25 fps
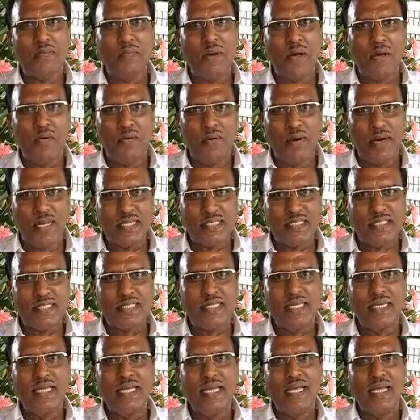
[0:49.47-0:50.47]

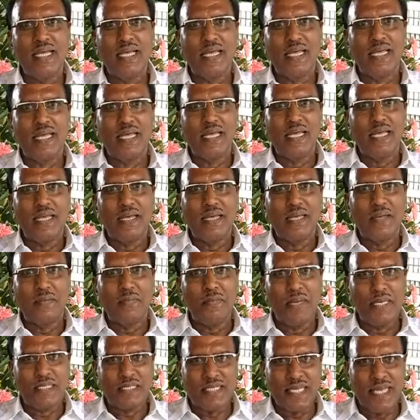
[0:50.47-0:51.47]
Bhagavan's
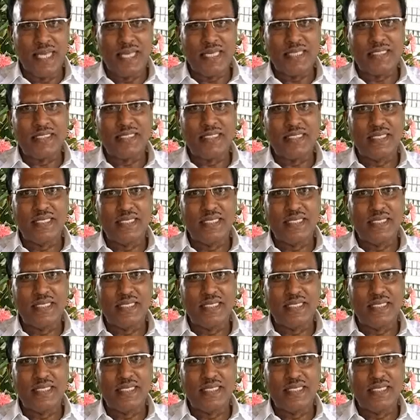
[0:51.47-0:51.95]
message.